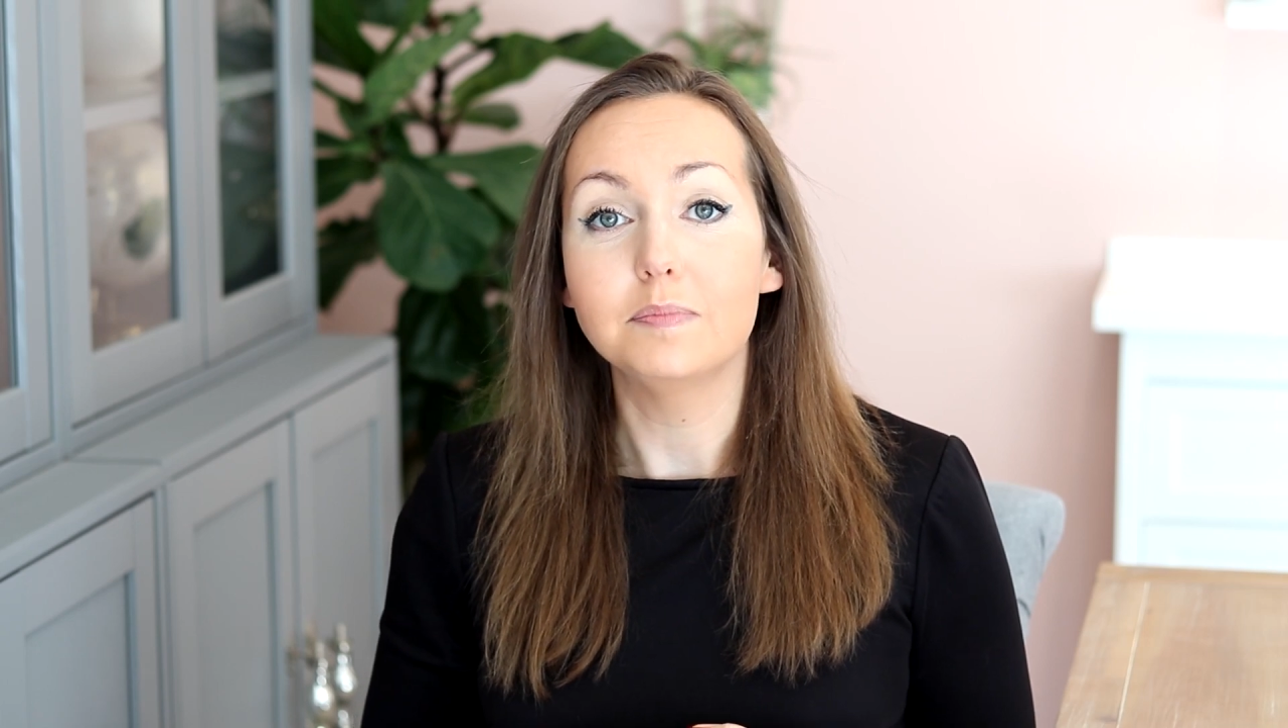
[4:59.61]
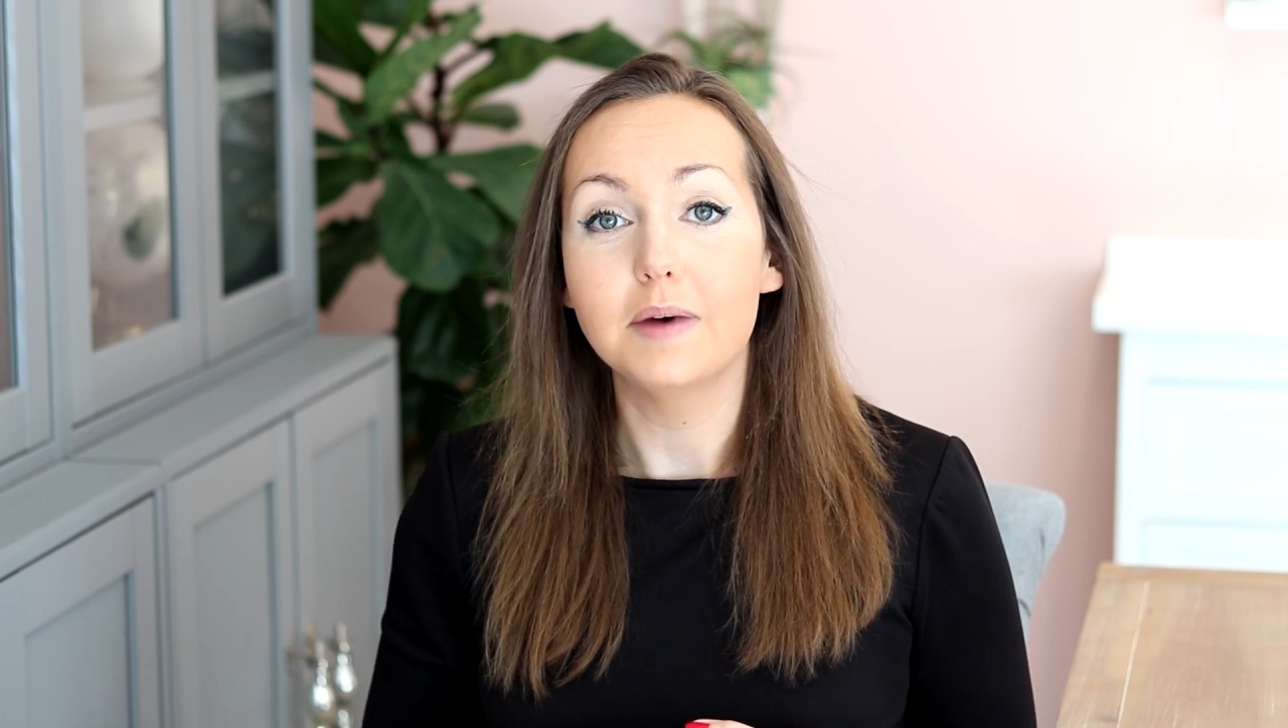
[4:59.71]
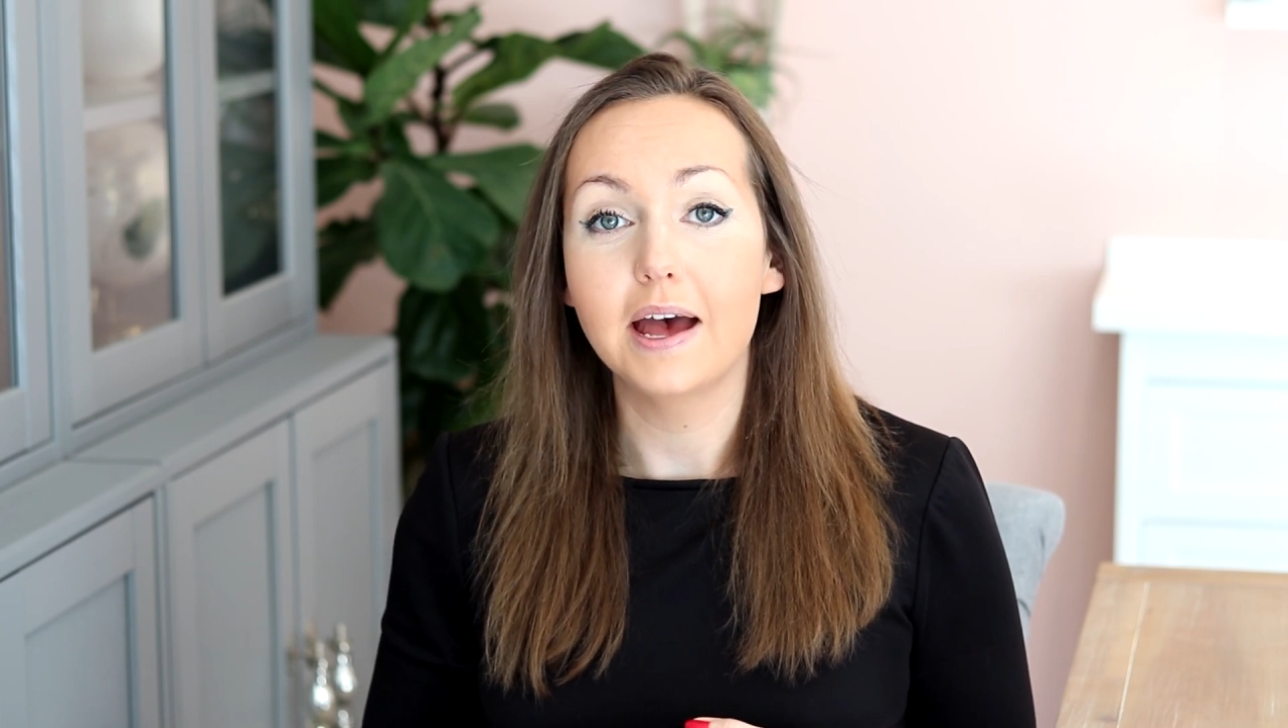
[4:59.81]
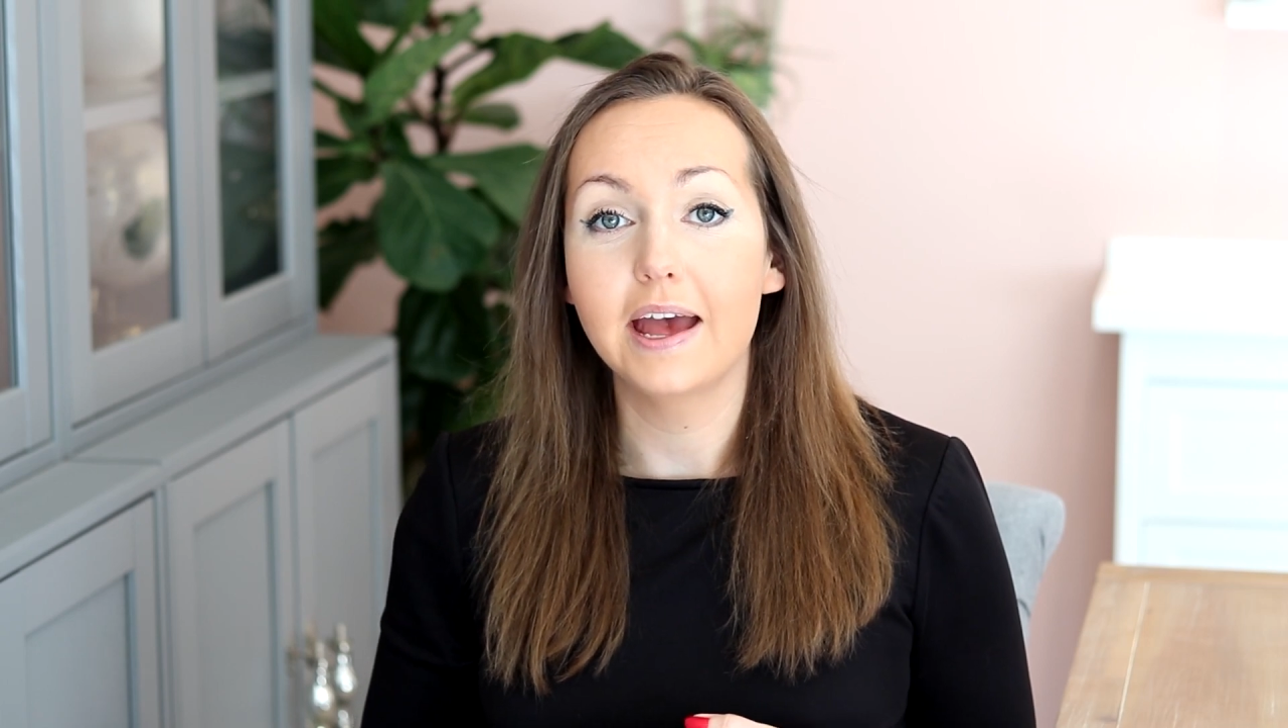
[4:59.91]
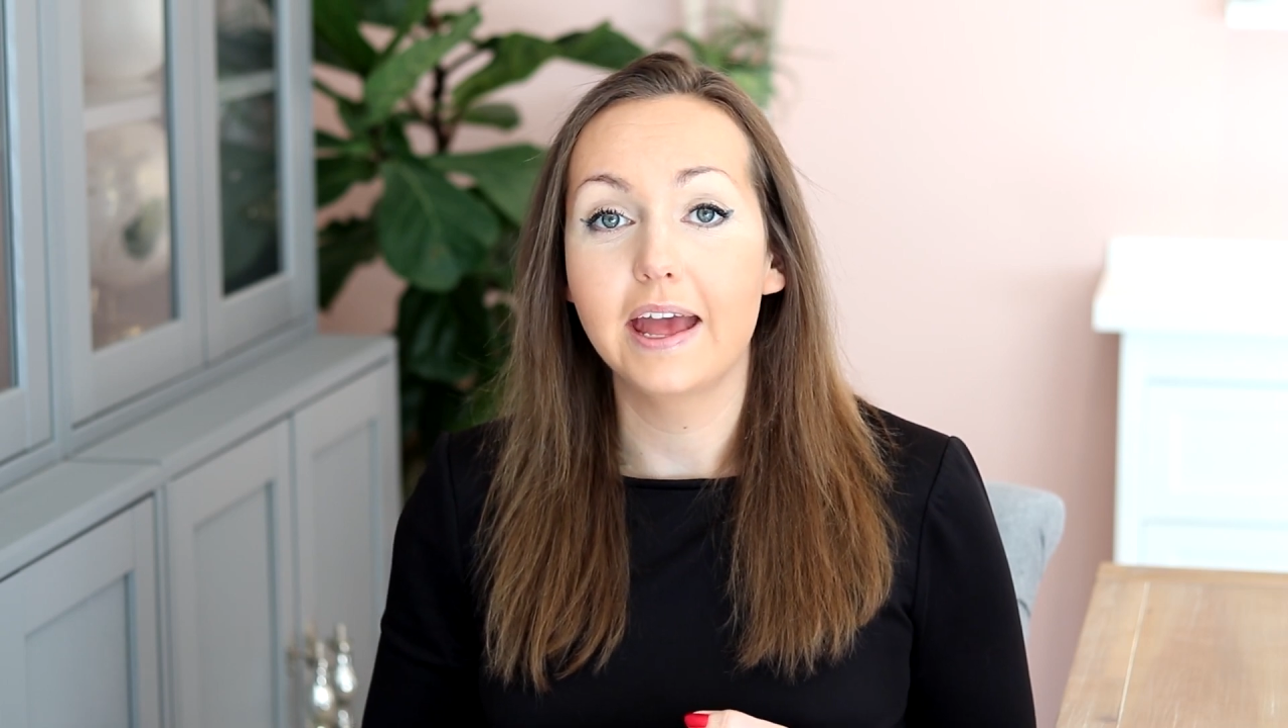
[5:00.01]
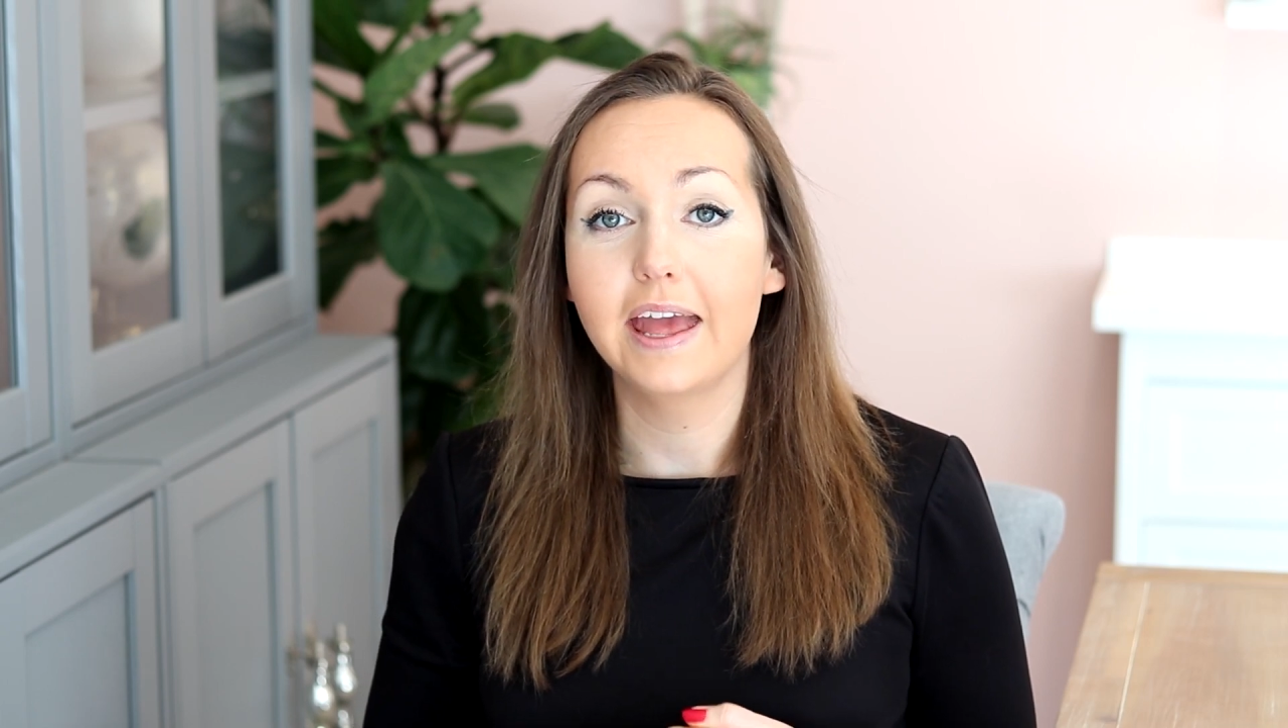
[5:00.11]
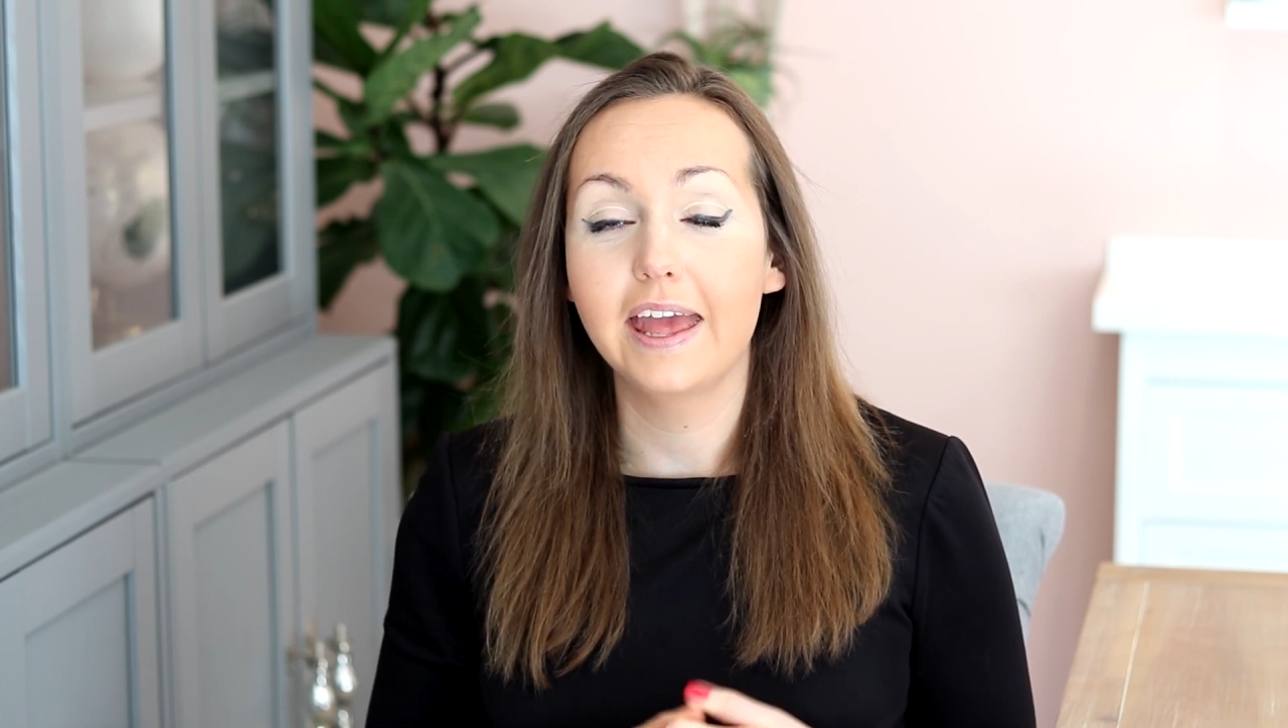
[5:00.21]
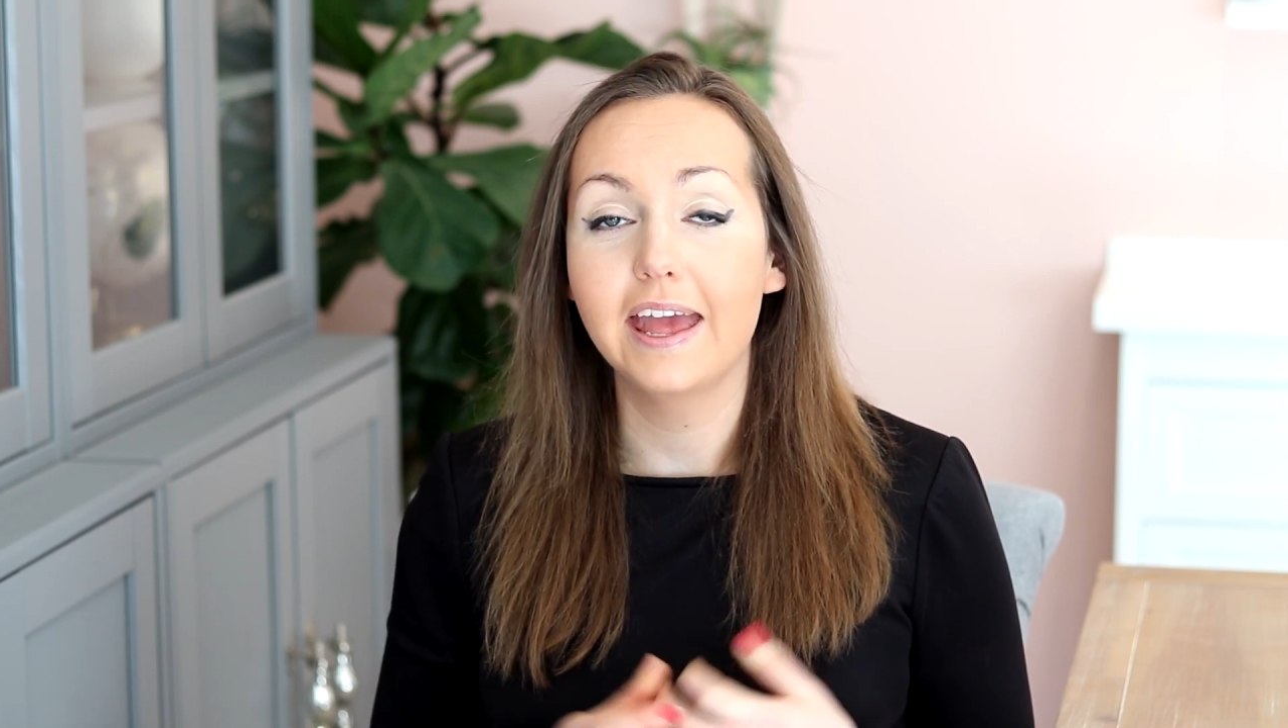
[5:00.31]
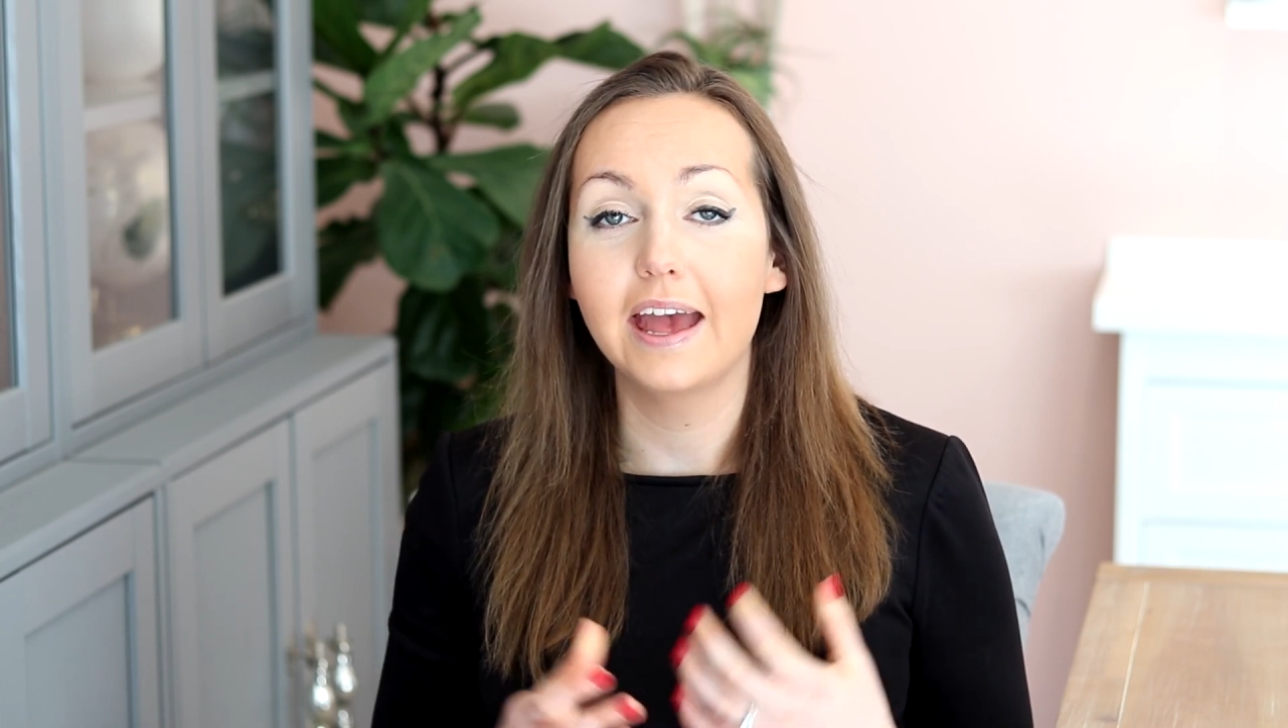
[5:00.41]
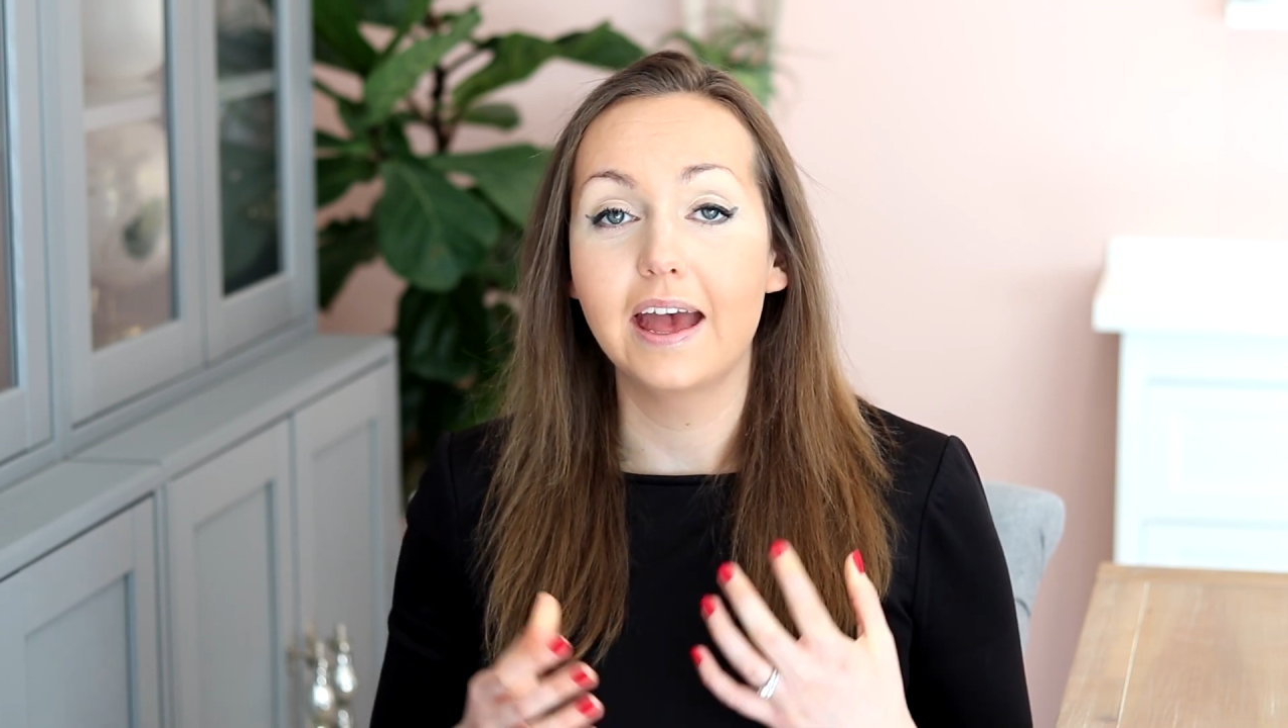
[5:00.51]

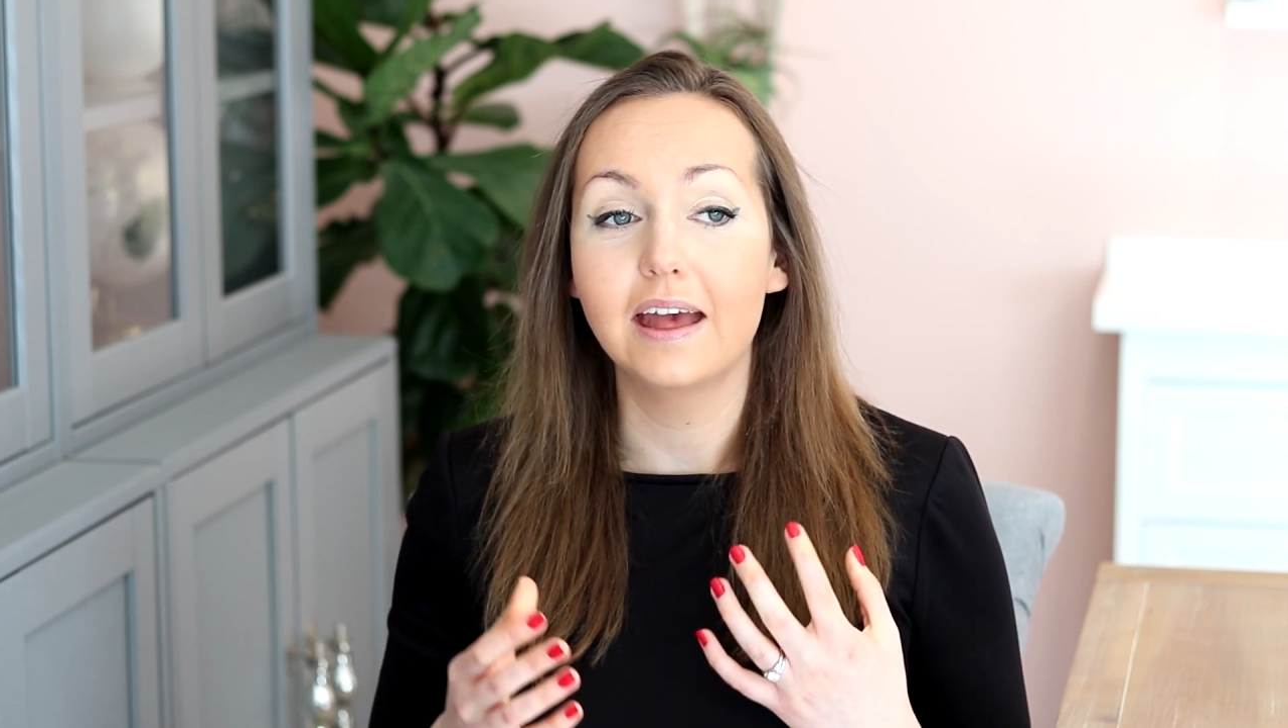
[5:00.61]
by